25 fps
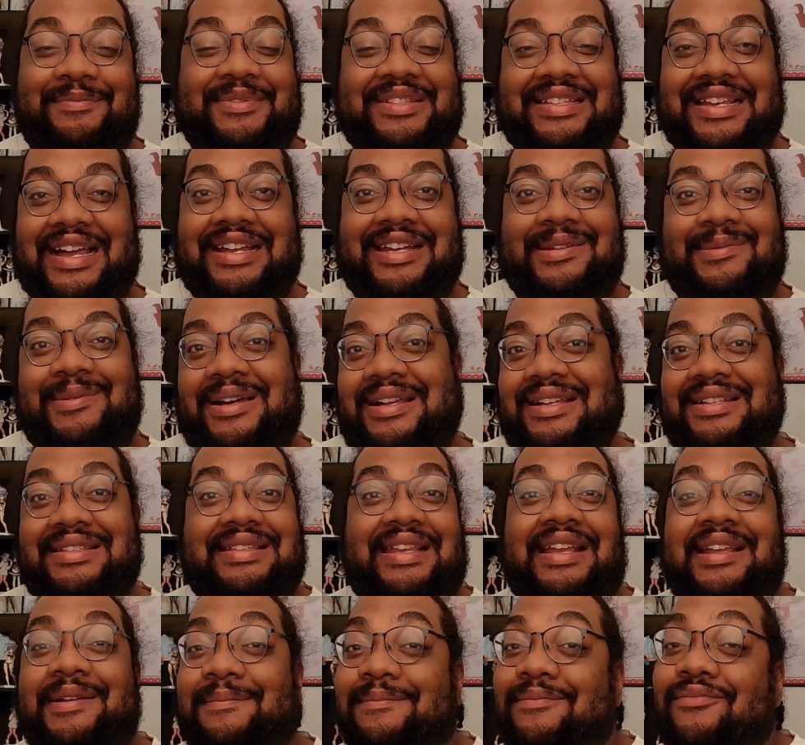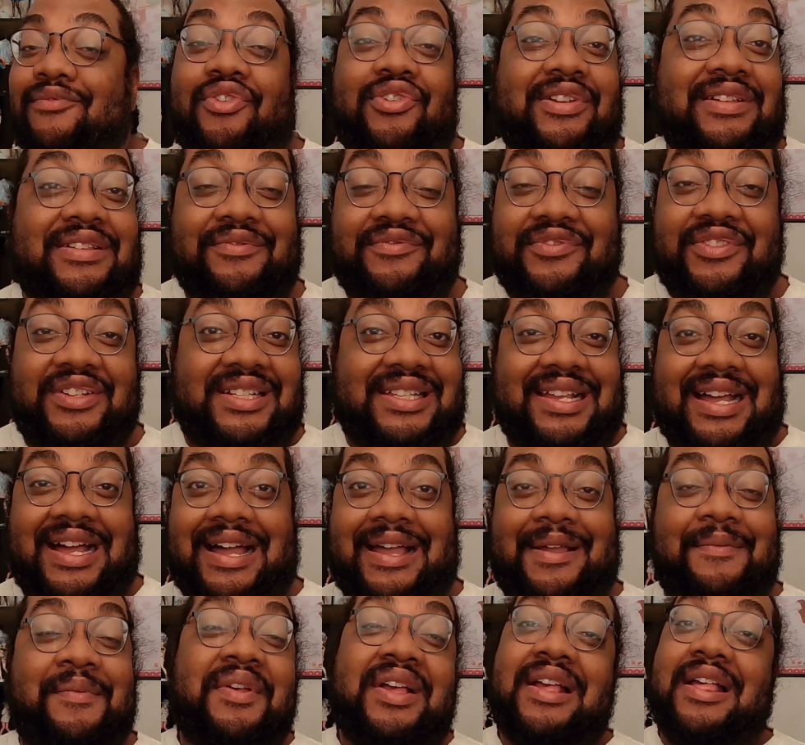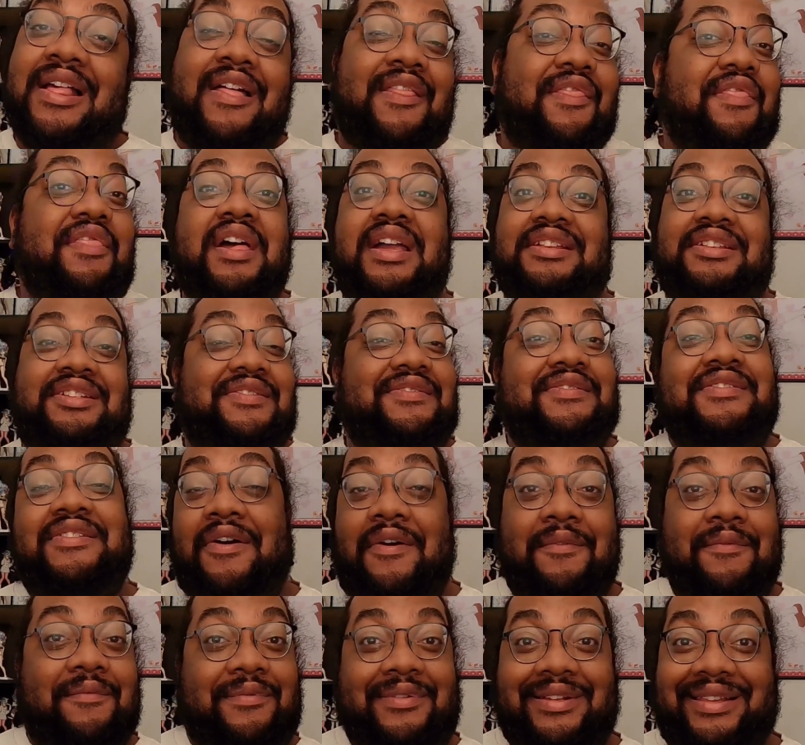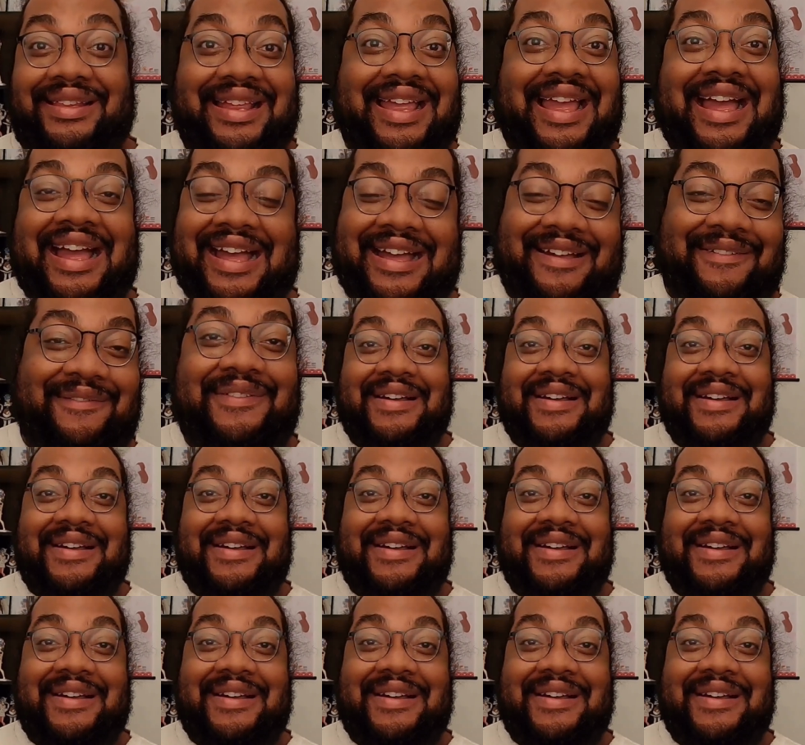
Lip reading: talking about and take more of your time that you don't really have.